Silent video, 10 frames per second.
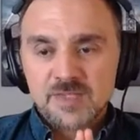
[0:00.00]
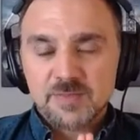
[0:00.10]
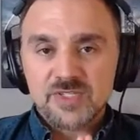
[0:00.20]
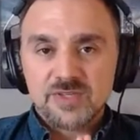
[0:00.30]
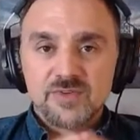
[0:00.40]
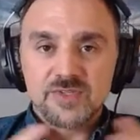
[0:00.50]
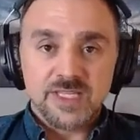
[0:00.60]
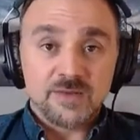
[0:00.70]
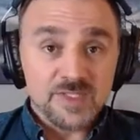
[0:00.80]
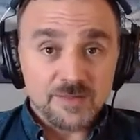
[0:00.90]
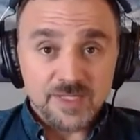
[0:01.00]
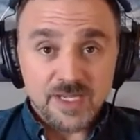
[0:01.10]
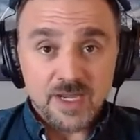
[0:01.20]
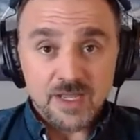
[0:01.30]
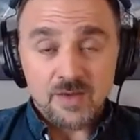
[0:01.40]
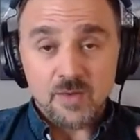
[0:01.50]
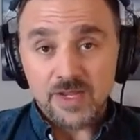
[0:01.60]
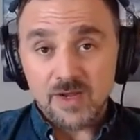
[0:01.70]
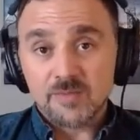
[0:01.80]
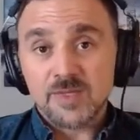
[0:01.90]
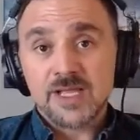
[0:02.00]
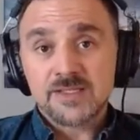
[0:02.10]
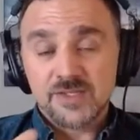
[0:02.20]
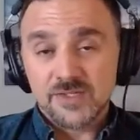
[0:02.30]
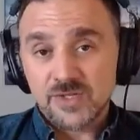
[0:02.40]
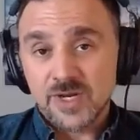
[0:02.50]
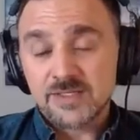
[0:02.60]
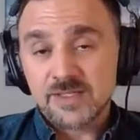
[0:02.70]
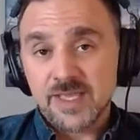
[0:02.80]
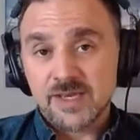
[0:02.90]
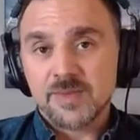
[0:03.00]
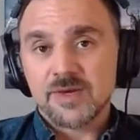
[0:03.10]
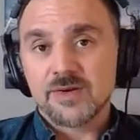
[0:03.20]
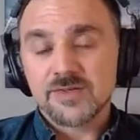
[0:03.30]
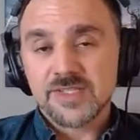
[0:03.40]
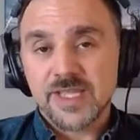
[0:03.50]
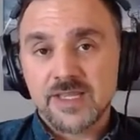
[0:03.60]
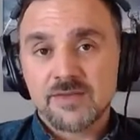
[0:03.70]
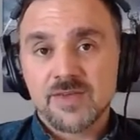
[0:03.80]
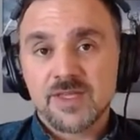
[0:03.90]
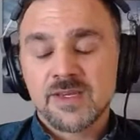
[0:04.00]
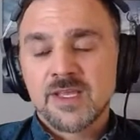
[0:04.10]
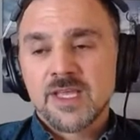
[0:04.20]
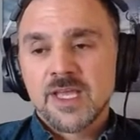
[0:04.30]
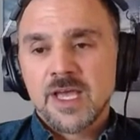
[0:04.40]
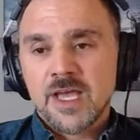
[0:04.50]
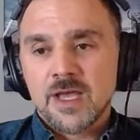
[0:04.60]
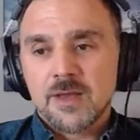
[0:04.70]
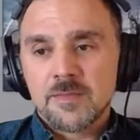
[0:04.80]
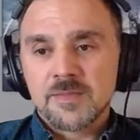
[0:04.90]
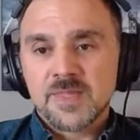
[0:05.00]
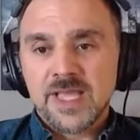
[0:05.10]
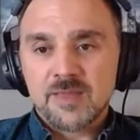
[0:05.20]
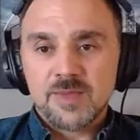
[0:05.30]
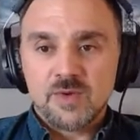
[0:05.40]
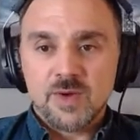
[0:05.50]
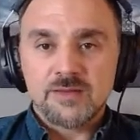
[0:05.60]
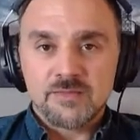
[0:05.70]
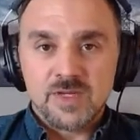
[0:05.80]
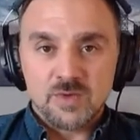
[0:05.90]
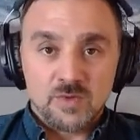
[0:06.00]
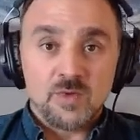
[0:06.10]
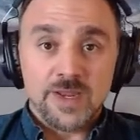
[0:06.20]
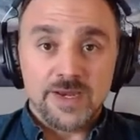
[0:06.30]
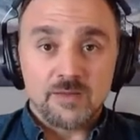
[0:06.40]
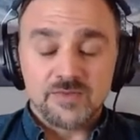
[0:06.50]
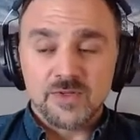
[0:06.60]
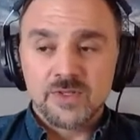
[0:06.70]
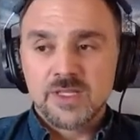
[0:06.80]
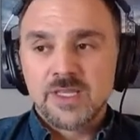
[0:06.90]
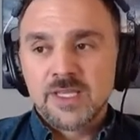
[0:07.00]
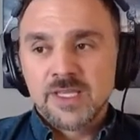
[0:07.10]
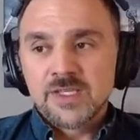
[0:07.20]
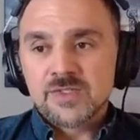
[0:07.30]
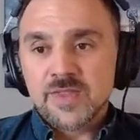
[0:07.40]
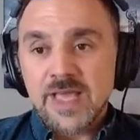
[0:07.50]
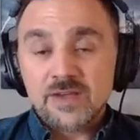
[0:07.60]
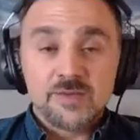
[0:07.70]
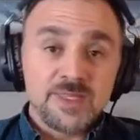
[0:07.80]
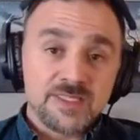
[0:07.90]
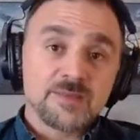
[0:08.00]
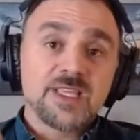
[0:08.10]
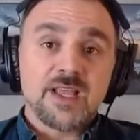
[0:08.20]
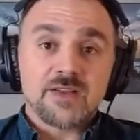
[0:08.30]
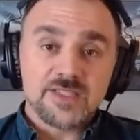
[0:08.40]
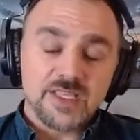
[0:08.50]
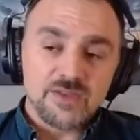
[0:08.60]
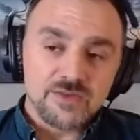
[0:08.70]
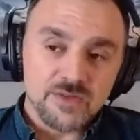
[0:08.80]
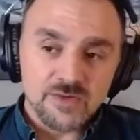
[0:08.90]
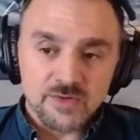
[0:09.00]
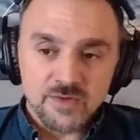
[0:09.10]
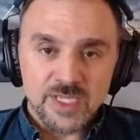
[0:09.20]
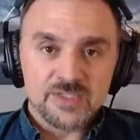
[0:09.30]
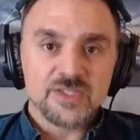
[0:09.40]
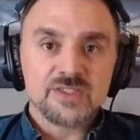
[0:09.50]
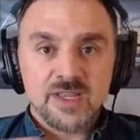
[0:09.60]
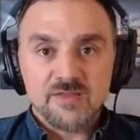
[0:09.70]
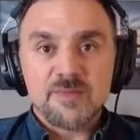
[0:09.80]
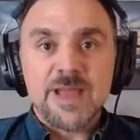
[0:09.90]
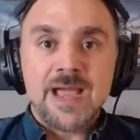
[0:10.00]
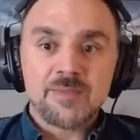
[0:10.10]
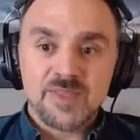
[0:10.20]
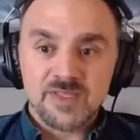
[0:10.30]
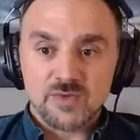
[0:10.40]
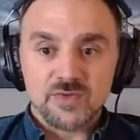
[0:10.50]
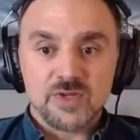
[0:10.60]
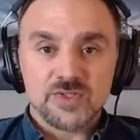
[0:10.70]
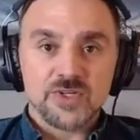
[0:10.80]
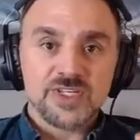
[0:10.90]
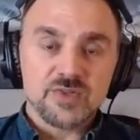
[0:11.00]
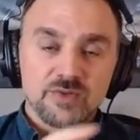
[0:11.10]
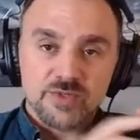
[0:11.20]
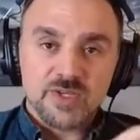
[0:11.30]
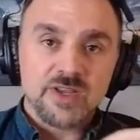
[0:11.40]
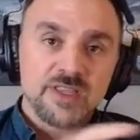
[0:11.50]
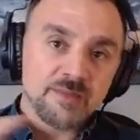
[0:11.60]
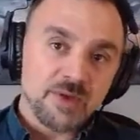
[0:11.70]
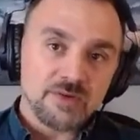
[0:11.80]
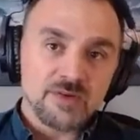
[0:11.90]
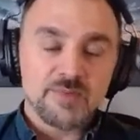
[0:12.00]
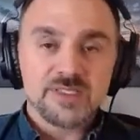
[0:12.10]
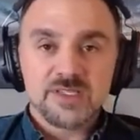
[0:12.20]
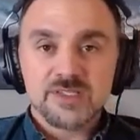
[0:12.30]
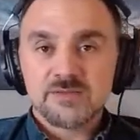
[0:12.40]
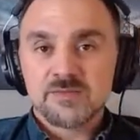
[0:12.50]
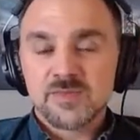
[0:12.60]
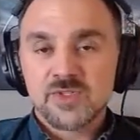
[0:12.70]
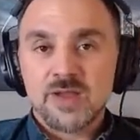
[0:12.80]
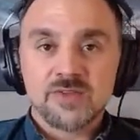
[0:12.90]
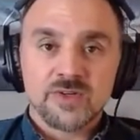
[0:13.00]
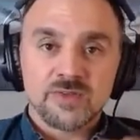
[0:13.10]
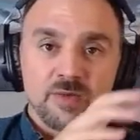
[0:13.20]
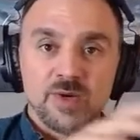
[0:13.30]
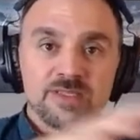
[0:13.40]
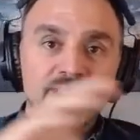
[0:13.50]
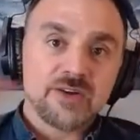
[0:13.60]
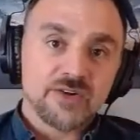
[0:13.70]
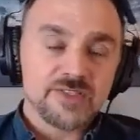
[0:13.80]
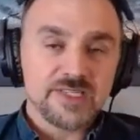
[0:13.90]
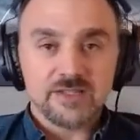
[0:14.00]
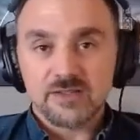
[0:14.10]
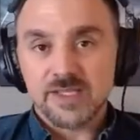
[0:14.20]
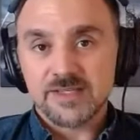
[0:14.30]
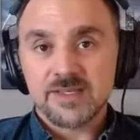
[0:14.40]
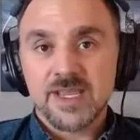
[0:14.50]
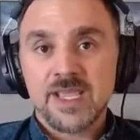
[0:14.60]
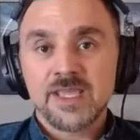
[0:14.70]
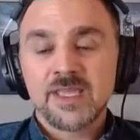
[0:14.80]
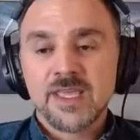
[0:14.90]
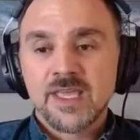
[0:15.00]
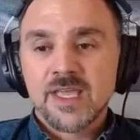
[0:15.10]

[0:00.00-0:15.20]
especially if you're dealing with something quite complex and you're trying to get a better understanding of it. That can be quite helpful. So that could be something else that you do, is just kind of map this overall journey. So if we're talking about a business traveler, like what does that current state look like today?